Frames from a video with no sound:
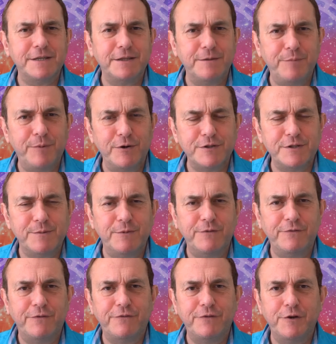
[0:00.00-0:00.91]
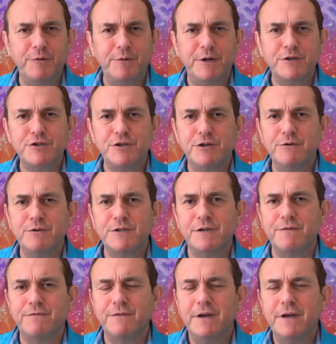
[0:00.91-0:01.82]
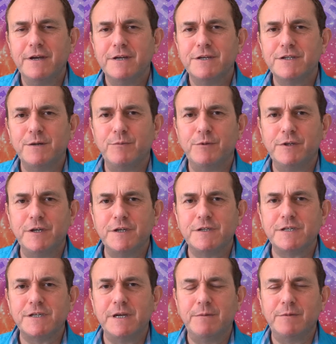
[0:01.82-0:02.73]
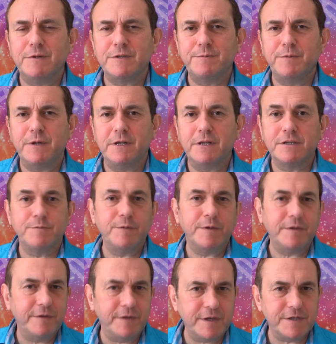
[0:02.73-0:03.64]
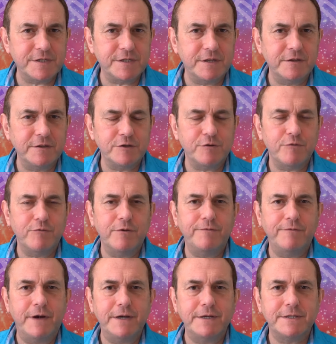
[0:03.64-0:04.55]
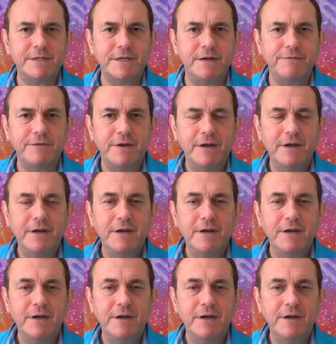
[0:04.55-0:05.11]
to the bottom of a few issues if someone is seeming to be a little bit distant or evasive,